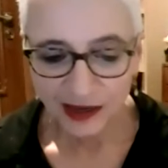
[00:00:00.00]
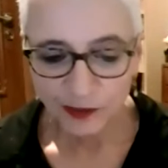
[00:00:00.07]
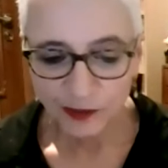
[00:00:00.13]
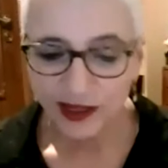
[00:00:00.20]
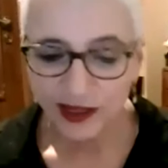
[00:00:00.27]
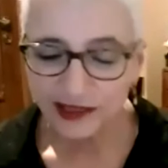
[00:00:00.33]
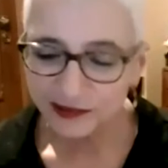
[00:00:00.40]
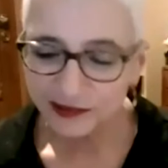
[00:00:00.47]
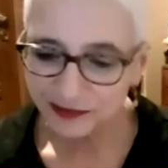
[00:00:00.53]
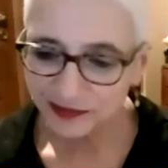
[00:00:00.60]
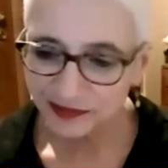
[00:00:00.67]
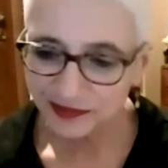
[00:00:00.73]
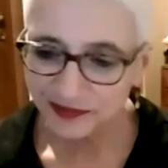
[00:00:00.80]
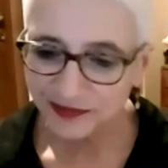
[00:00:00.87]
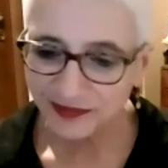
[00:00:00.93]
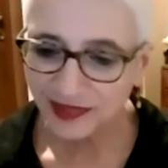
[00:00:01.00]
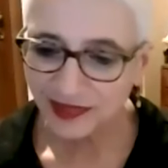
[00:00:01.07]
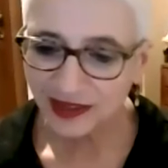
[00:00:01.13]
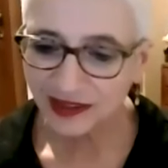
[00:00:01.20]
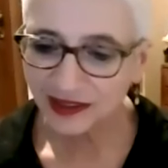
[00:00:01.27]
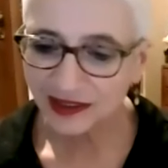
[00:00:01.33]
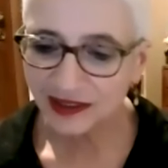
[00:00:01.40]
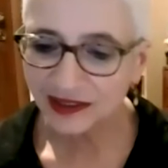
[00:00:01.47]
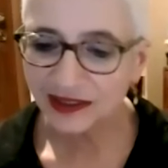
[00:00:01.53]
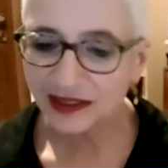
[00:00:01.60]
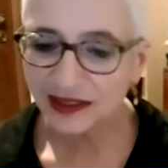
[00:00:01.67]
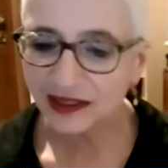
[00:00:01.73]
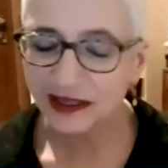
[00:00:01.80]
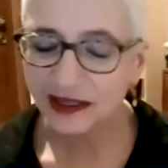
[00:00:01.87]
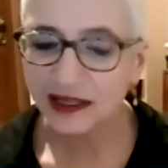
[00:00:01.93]
Well,
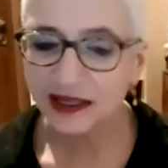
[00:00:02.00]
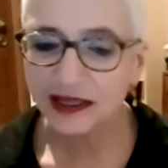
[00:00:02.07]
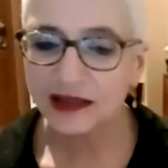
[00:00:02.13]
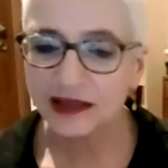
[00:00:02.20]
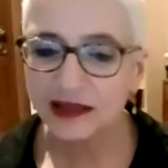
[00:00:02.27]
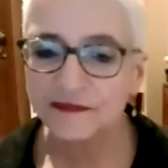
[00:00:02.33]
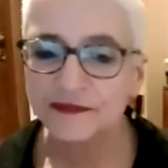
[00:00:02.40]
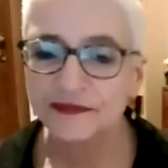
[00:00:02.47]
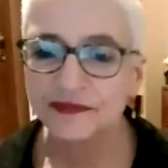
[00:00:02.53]
Isaac's